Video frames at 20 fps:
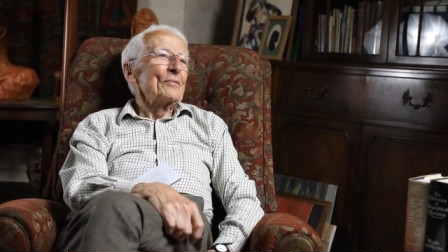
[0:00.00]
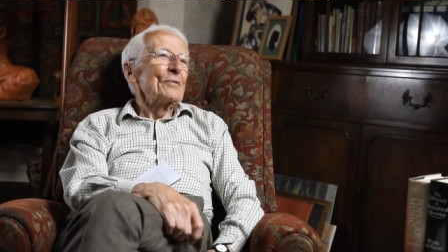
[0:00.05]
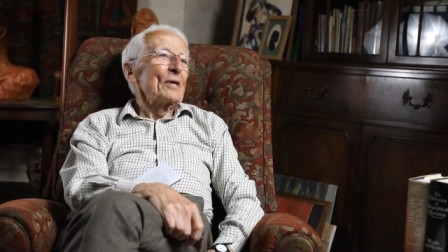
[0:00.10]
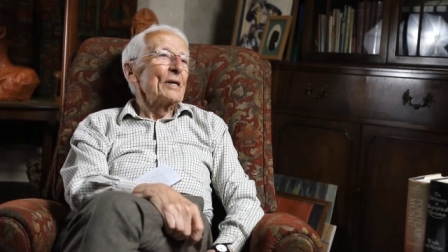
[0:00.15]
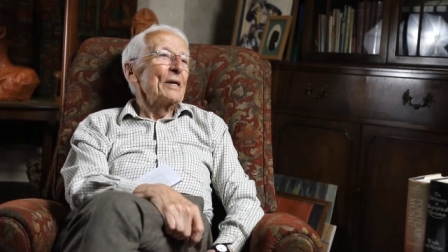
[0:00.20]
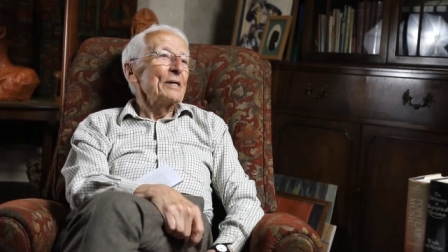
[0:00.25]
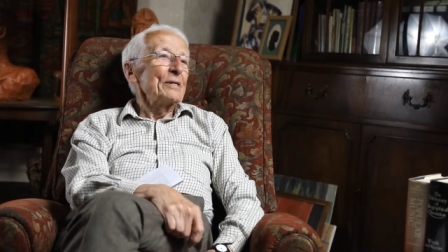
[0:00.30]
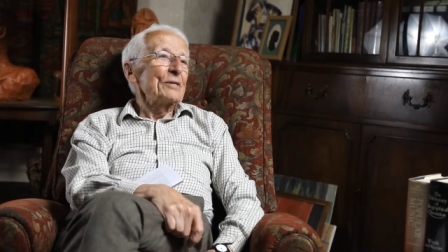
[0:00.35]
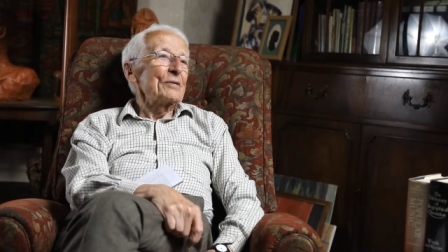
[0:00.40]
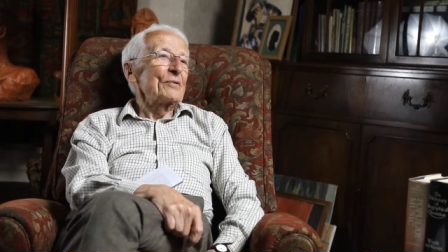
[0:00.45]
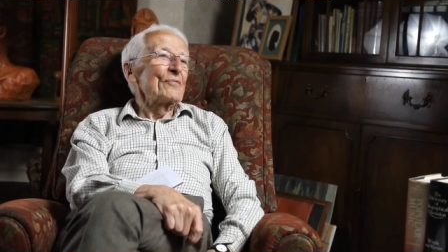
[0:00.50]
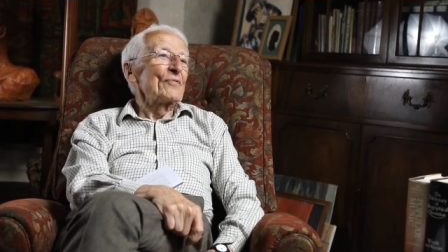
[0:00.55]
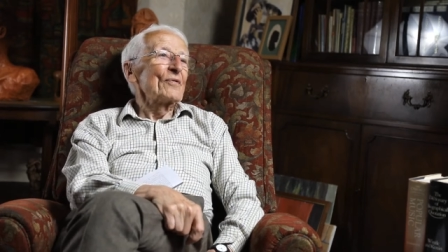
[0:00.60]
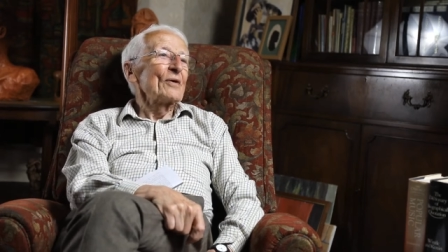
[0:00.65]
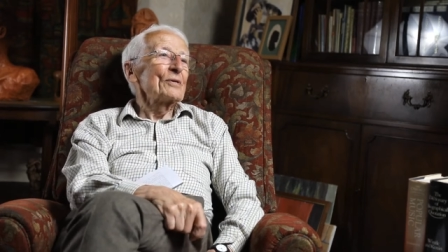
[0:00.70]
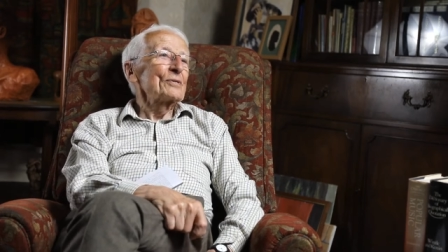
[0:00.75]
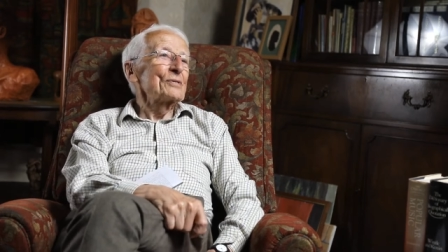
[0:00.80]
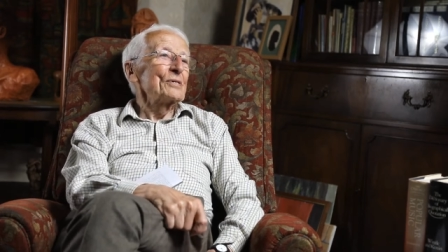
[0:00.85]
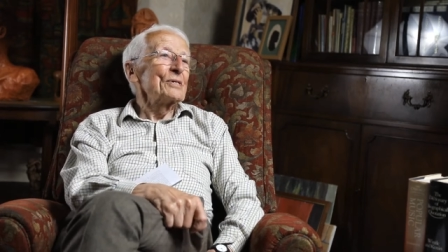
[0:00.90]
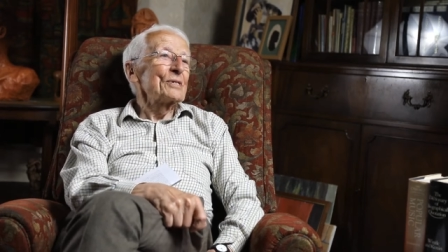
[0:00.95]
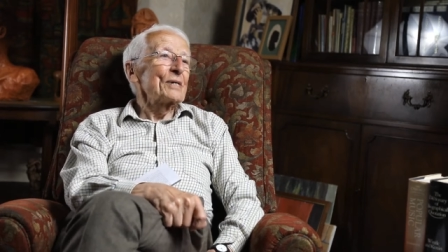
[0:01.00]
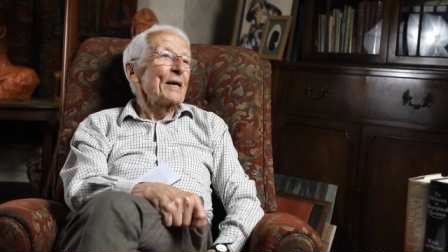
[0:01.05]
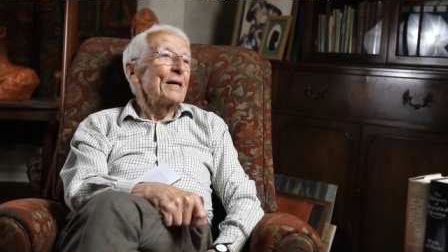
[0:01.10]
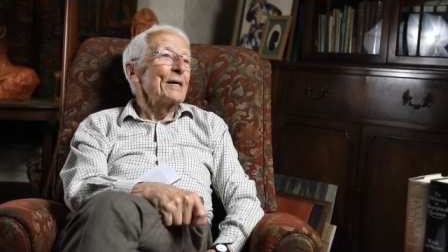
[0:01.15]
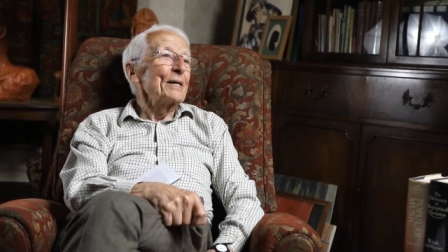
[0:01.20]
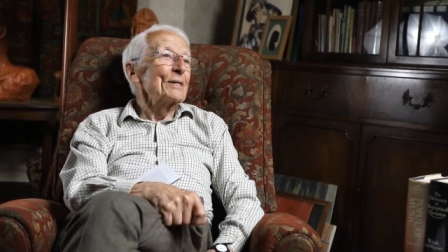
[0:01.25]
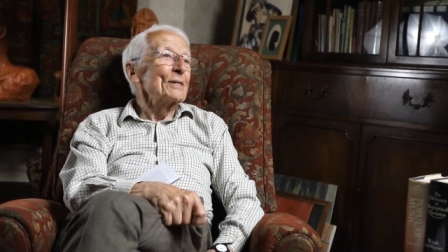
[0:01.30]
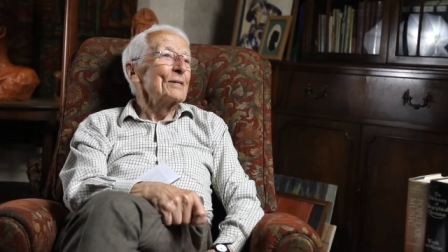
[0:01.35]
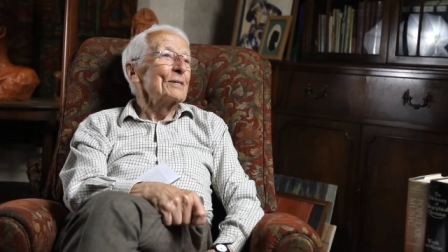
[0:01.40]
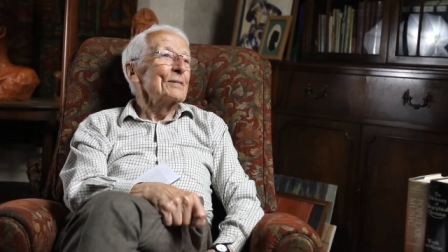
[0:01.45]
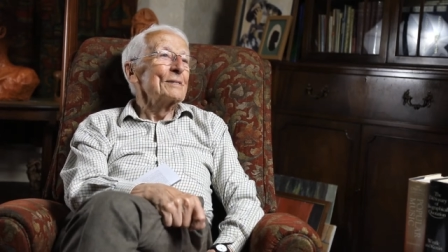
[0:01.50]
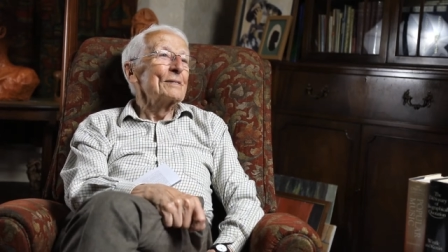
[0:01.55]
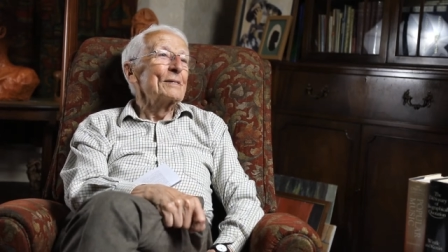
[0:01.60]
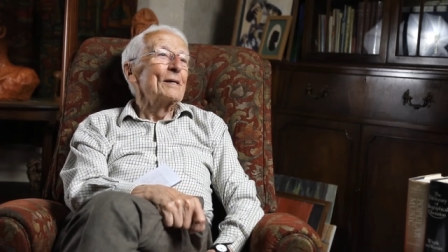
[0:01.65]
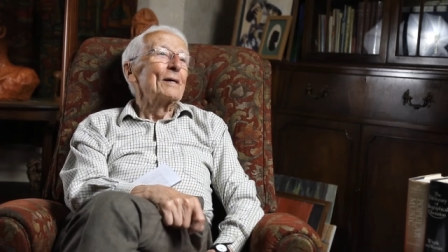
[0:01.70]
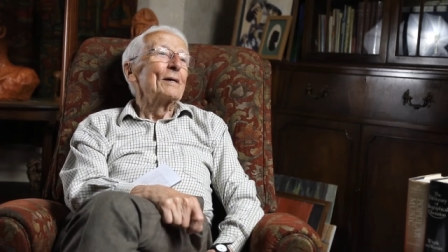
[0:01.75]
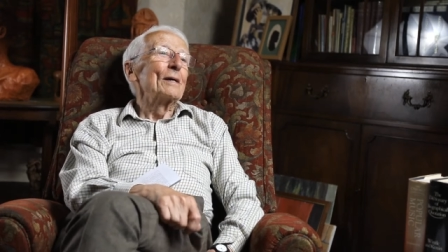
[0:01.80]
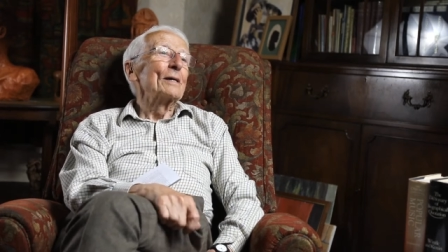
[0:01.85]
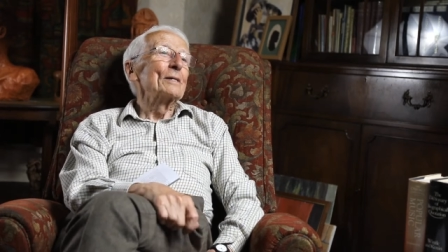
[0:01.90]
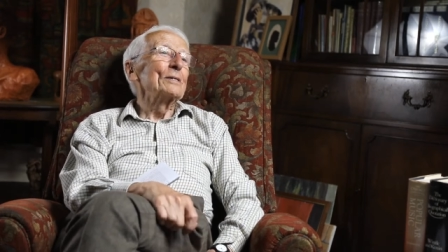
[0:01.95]
the late Francis Gayer
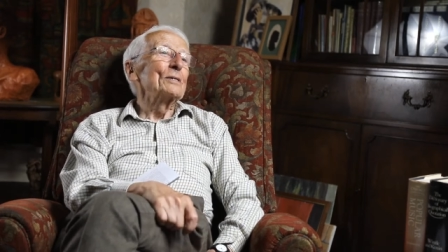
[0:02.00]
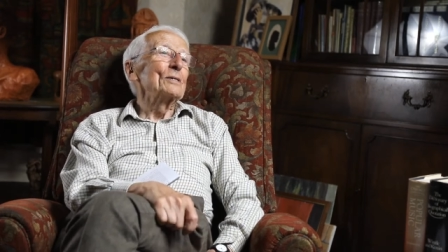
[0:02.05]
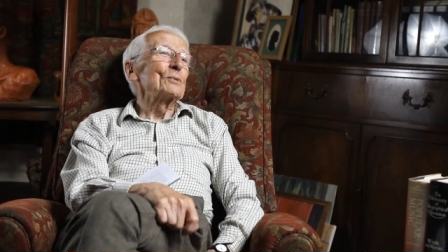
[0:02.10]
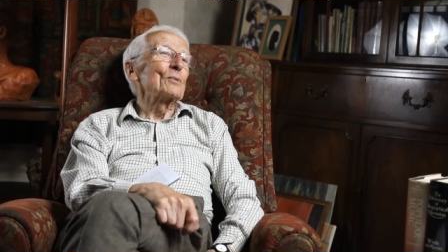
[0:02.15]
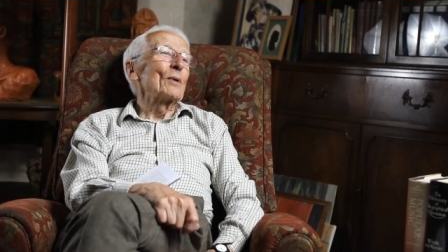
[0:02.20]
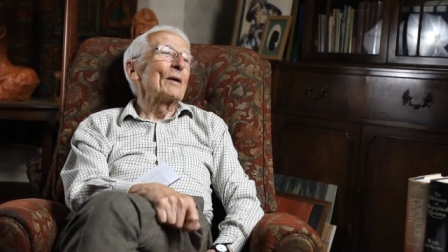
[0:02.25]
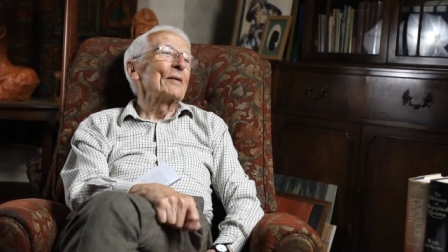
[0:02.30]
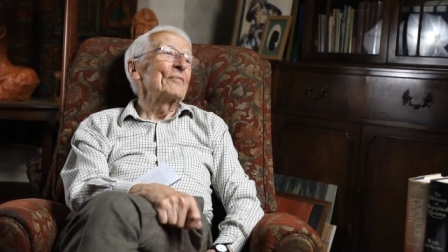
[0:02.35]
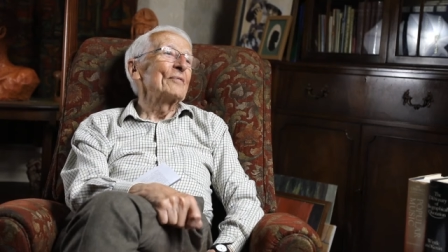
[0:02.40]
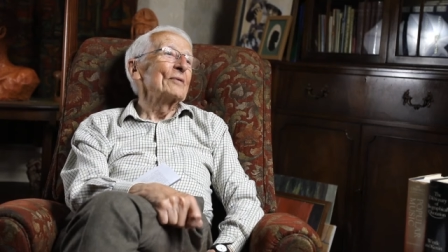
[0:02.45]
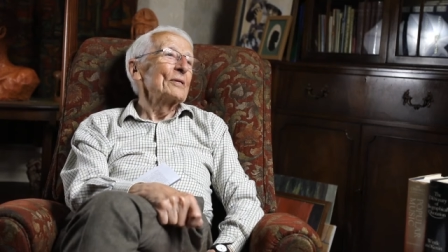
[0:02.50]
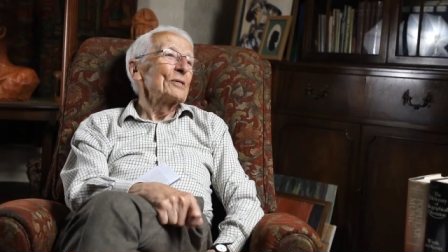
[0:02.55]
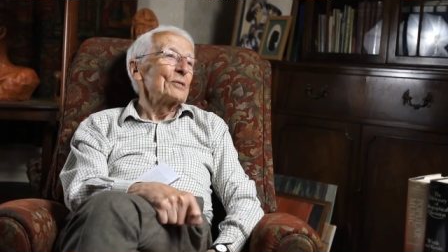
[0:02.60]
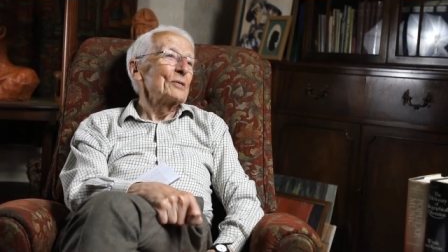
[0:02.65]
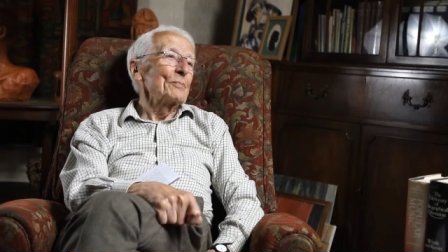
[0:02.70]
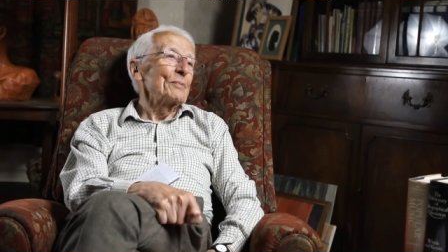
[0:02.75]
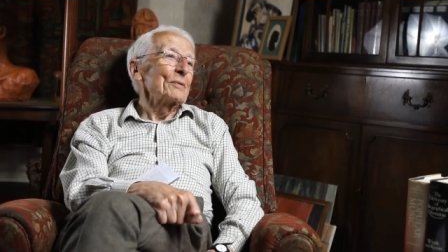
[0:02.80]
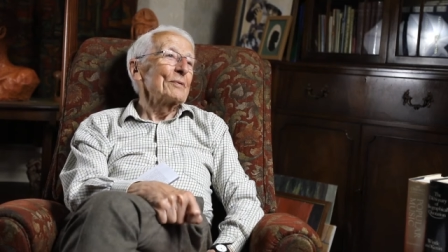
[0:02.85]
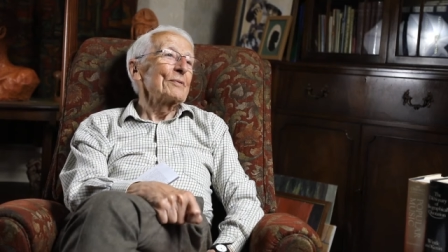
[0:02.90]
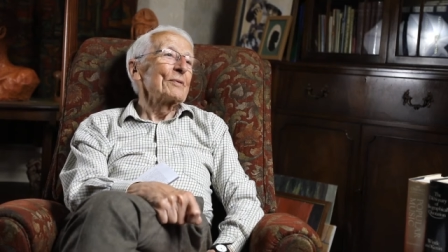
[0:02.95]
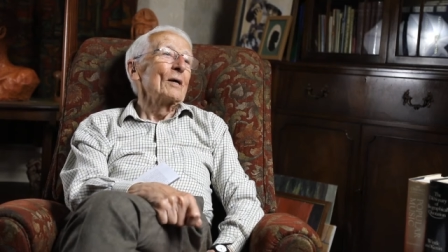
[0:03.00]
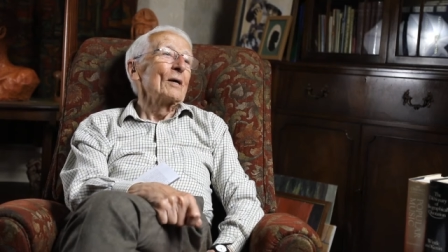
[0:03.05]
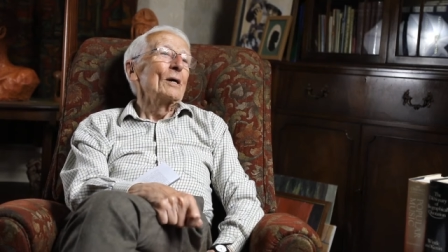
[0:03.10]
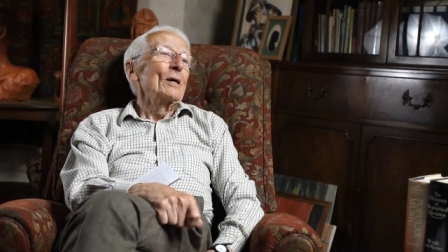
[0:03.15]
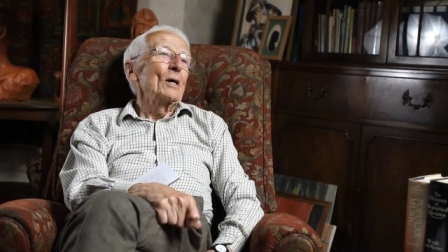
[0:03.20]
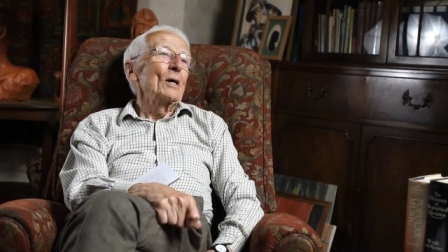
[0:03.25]
and his wife Elizabeth,